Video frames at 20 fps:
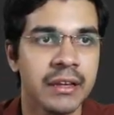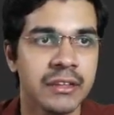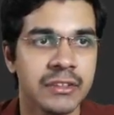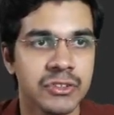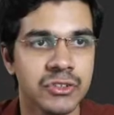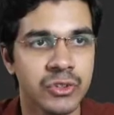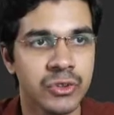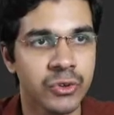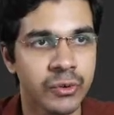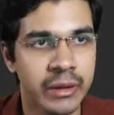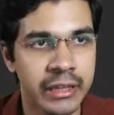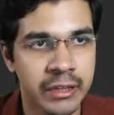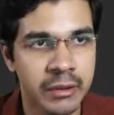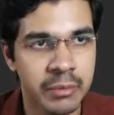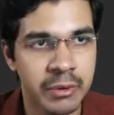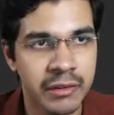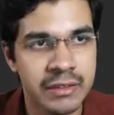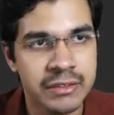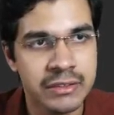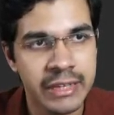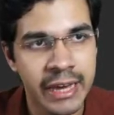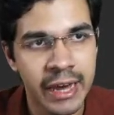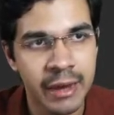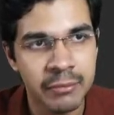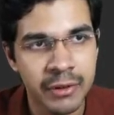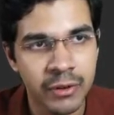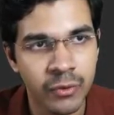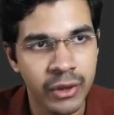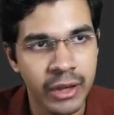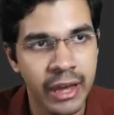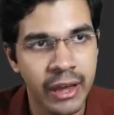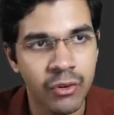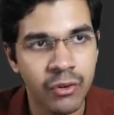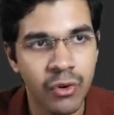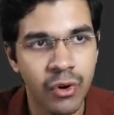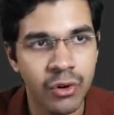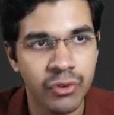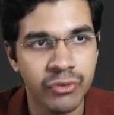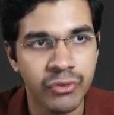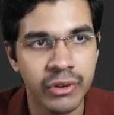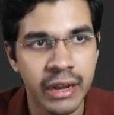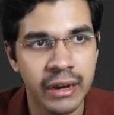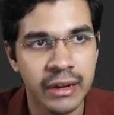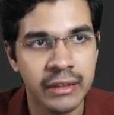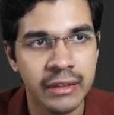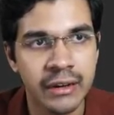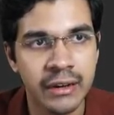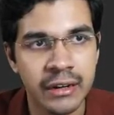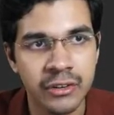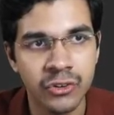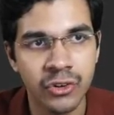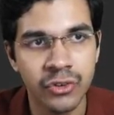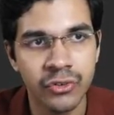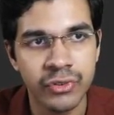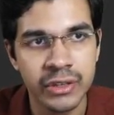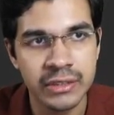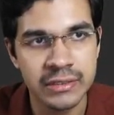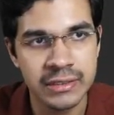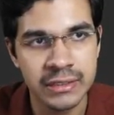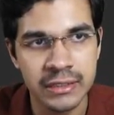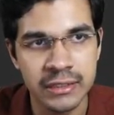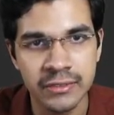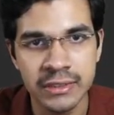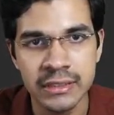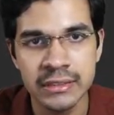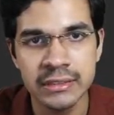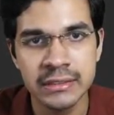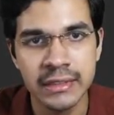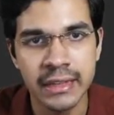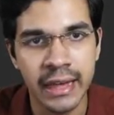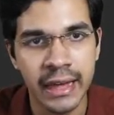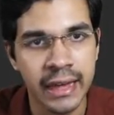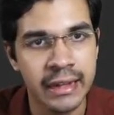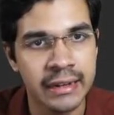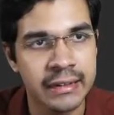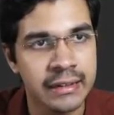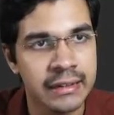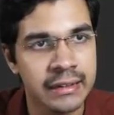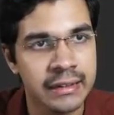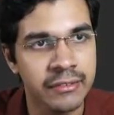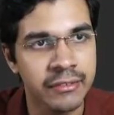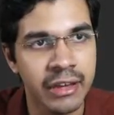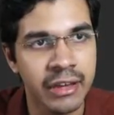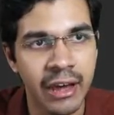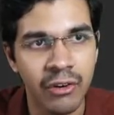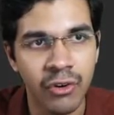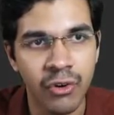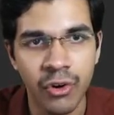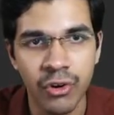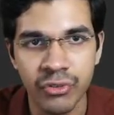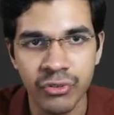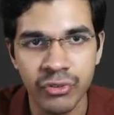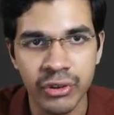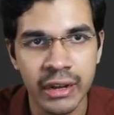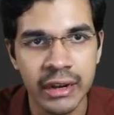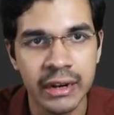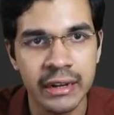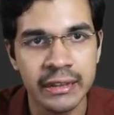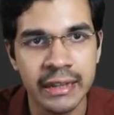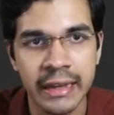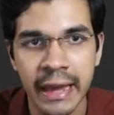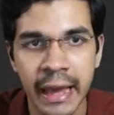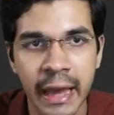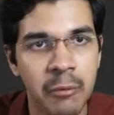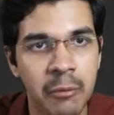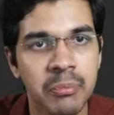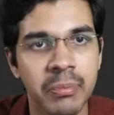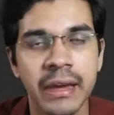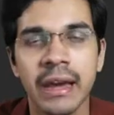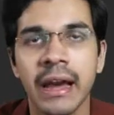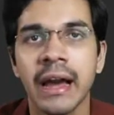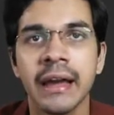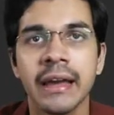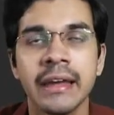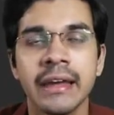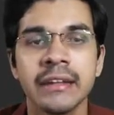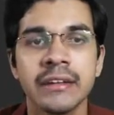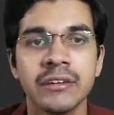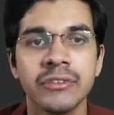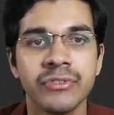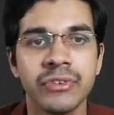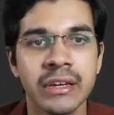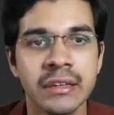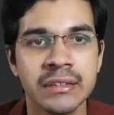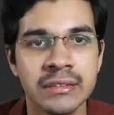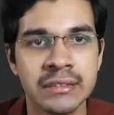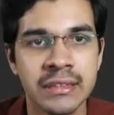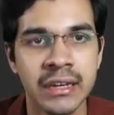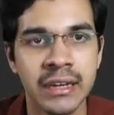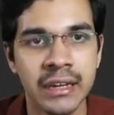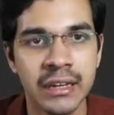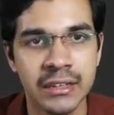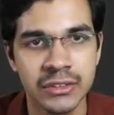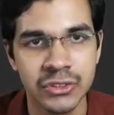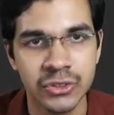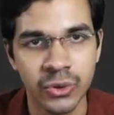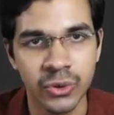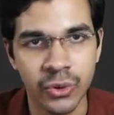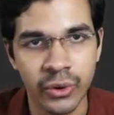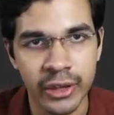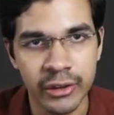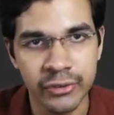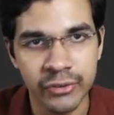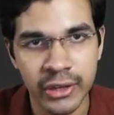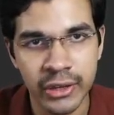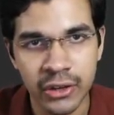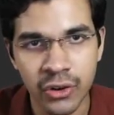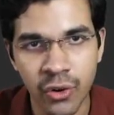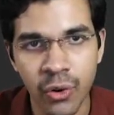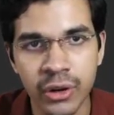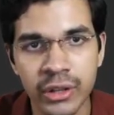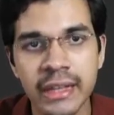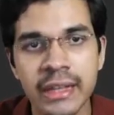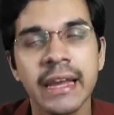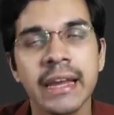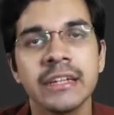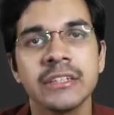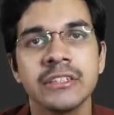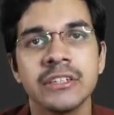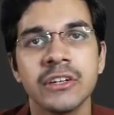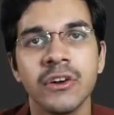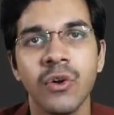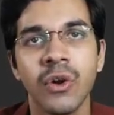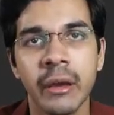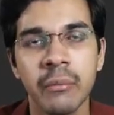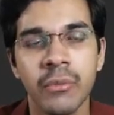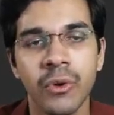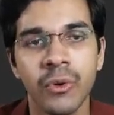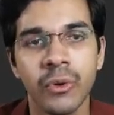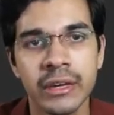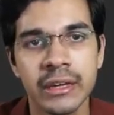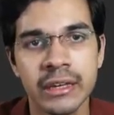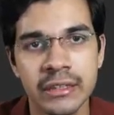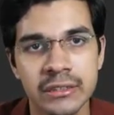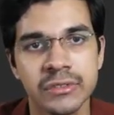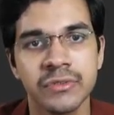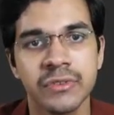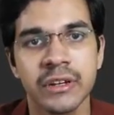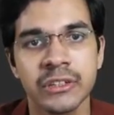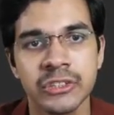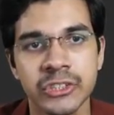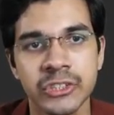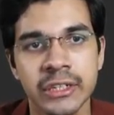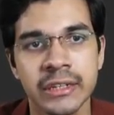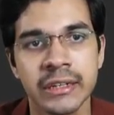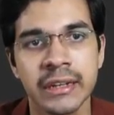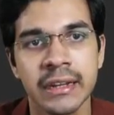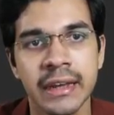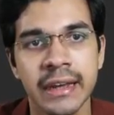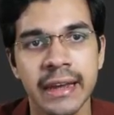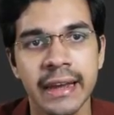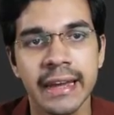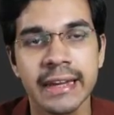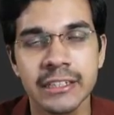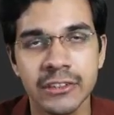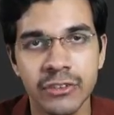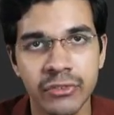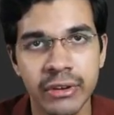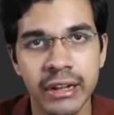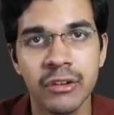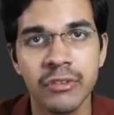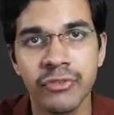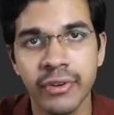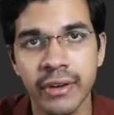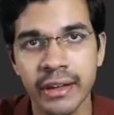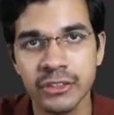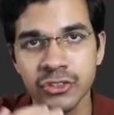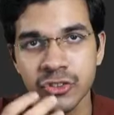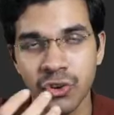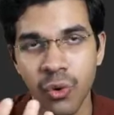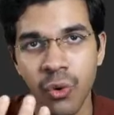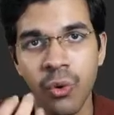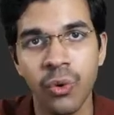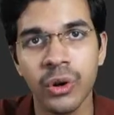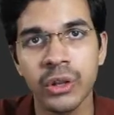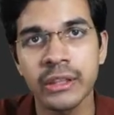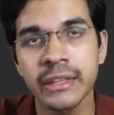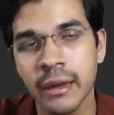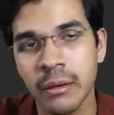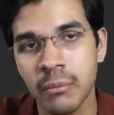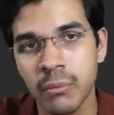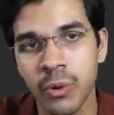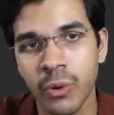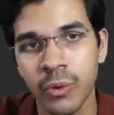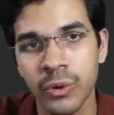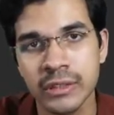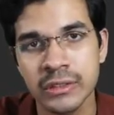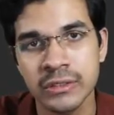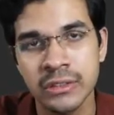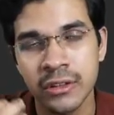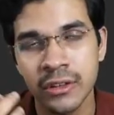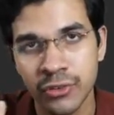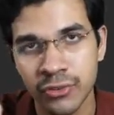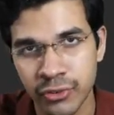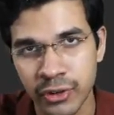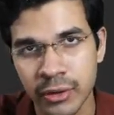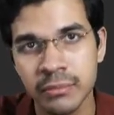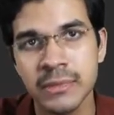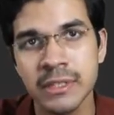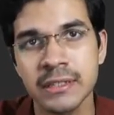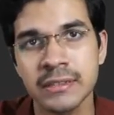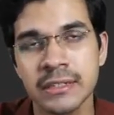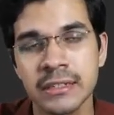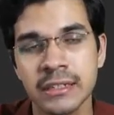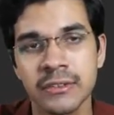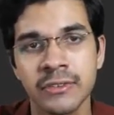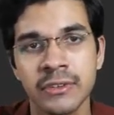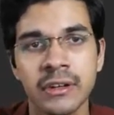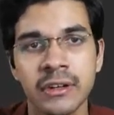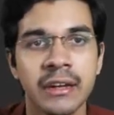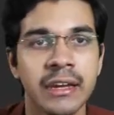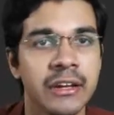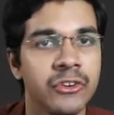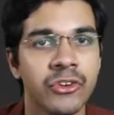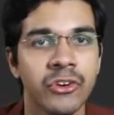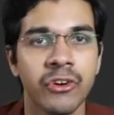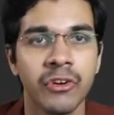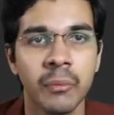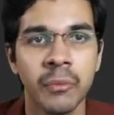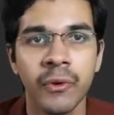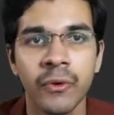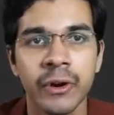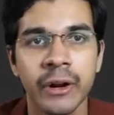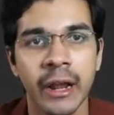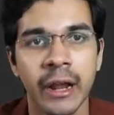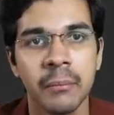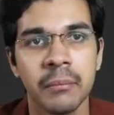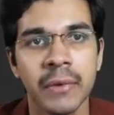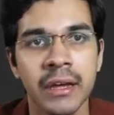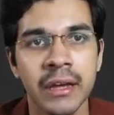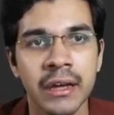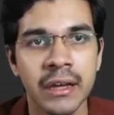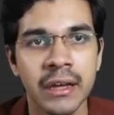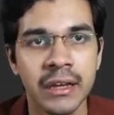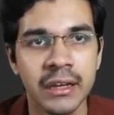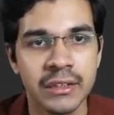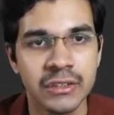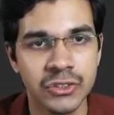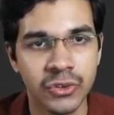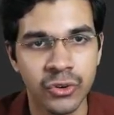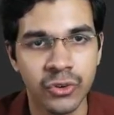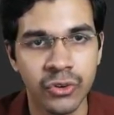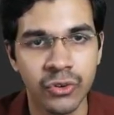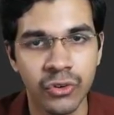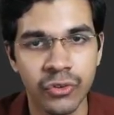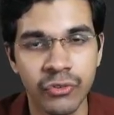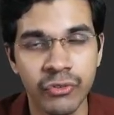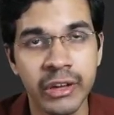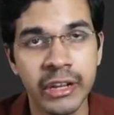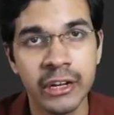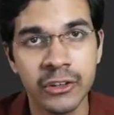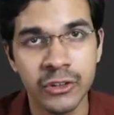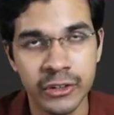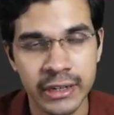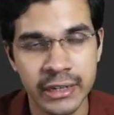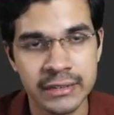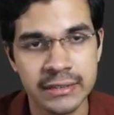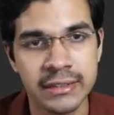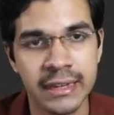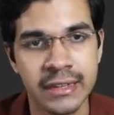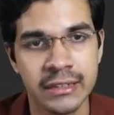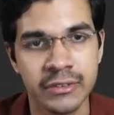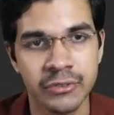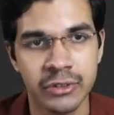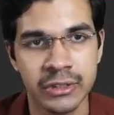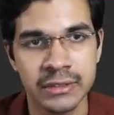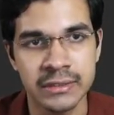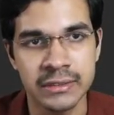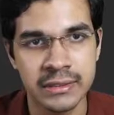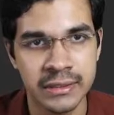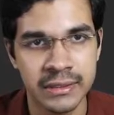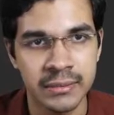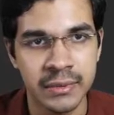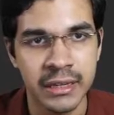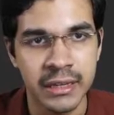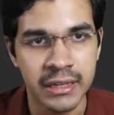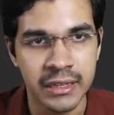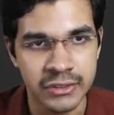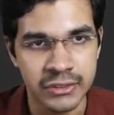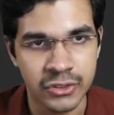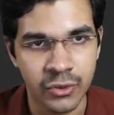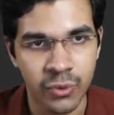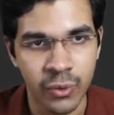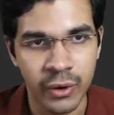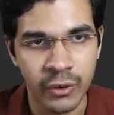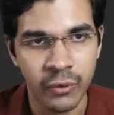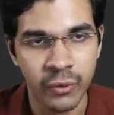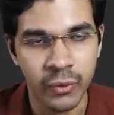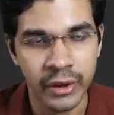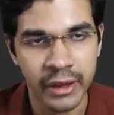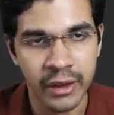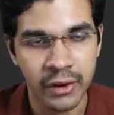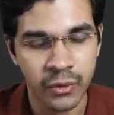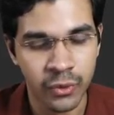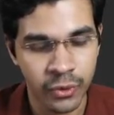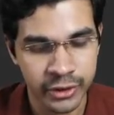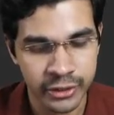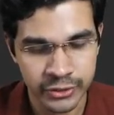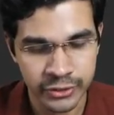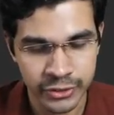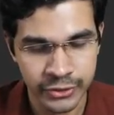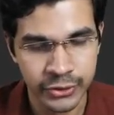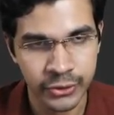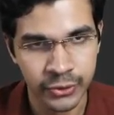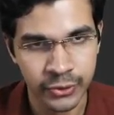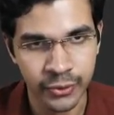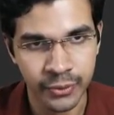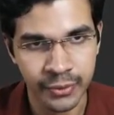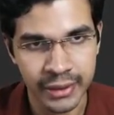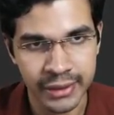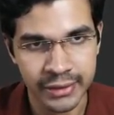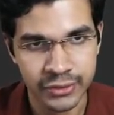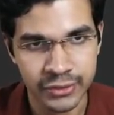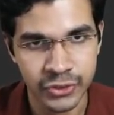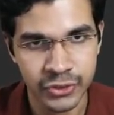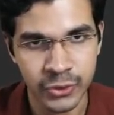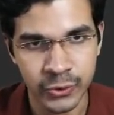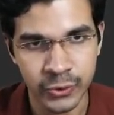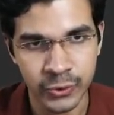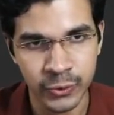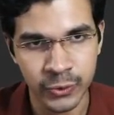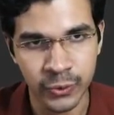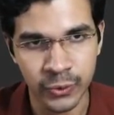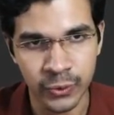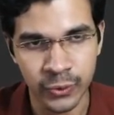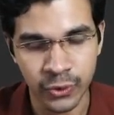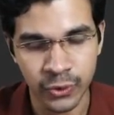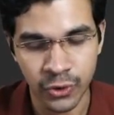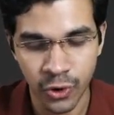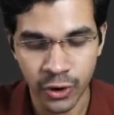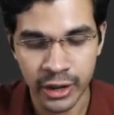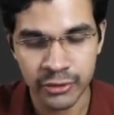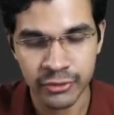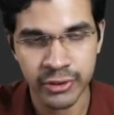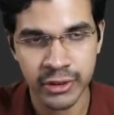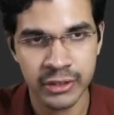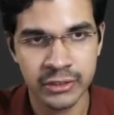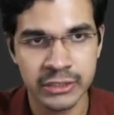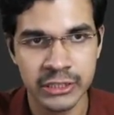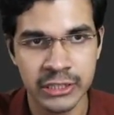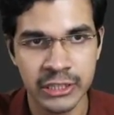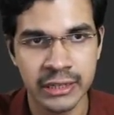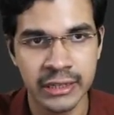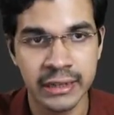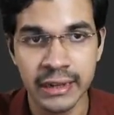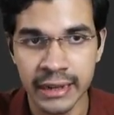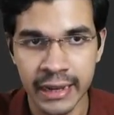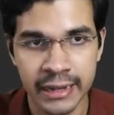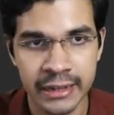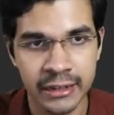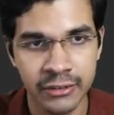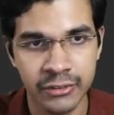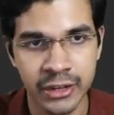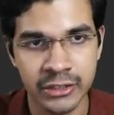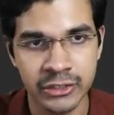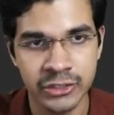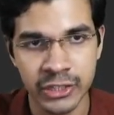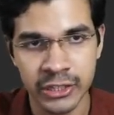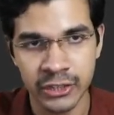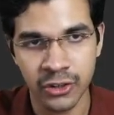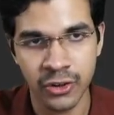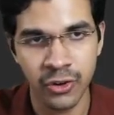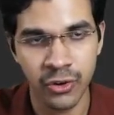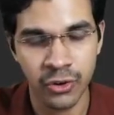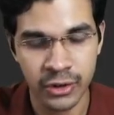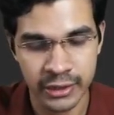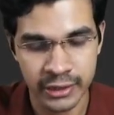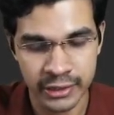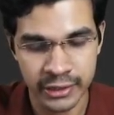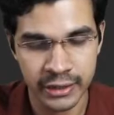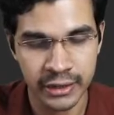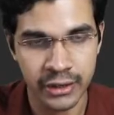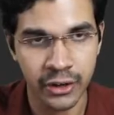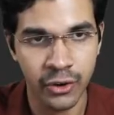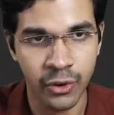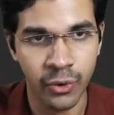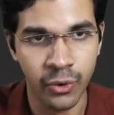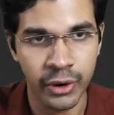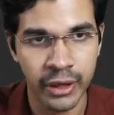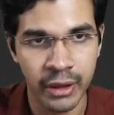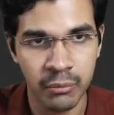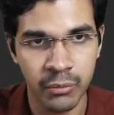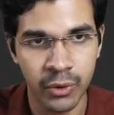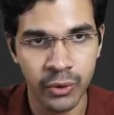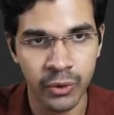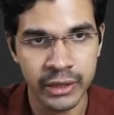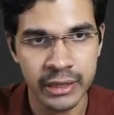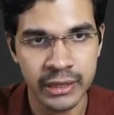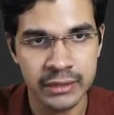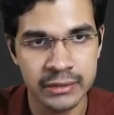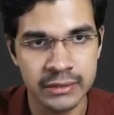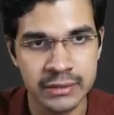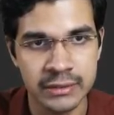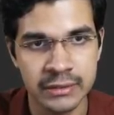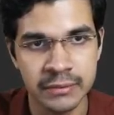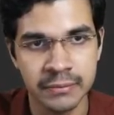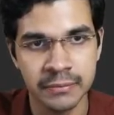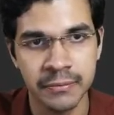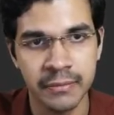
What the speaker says: So in the previous chapter, we have configured the retrofit service, and we have configured the API interface. So if we call the getYourEmployees function, it will fetch all the employees from the server into our program. So we need to test that first. So what we are going to do is to call a function, create a function called load employees.